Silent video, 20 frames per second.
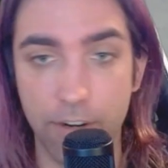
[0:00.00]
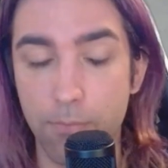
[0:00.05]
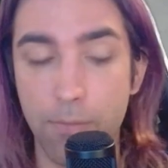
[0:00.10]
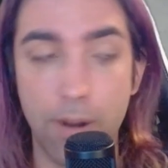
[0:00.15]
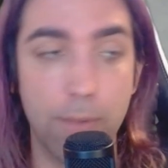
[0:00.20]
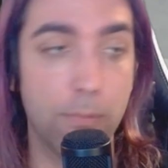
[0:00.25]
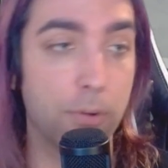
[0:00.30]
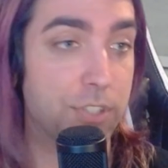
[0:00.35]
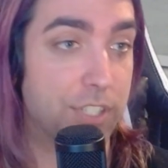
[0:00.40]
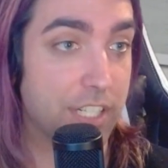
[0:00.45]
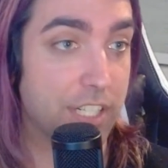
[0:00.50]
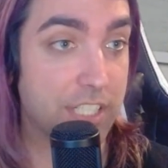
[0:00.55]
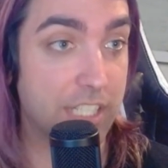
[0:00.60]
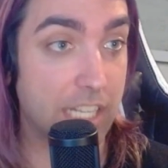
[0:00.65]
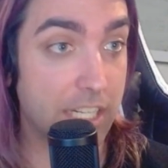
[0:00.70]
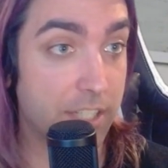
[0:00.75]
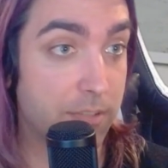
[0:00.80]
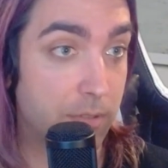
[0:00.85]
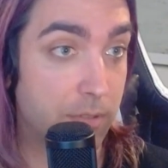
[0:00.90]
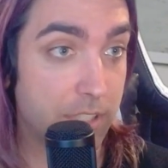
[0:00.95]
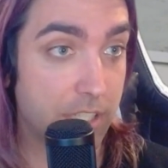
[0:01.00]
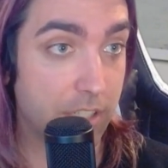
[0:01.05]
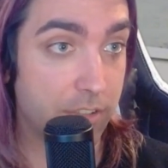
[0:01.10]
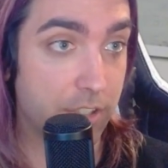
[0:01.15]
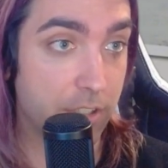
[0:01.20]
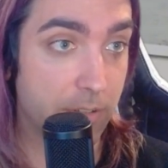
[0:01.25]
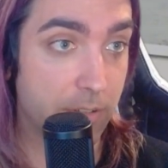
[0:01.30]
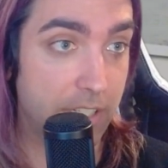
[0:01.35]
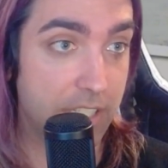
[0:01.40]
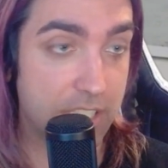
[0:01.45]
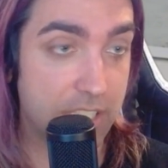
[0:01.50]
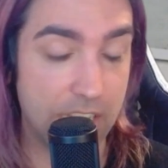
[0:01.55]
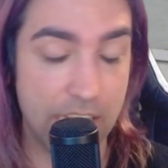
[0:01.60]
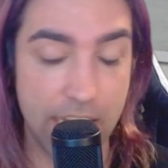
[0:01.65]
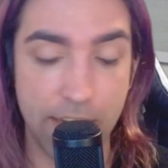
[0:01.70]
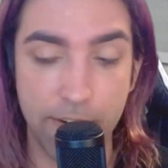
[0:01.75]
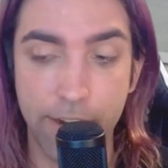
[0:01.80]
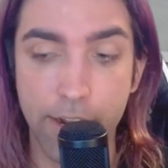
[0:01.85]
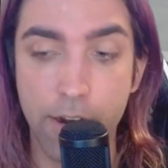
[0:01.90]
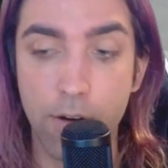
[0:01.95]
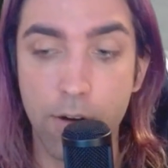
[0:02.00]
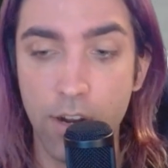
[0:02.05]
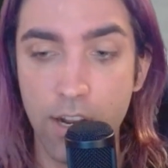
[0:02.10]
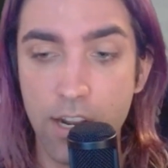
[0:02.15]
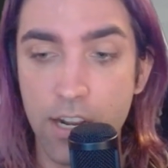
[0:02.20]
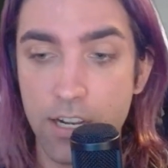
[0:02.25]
my most successful Delta Green scenario.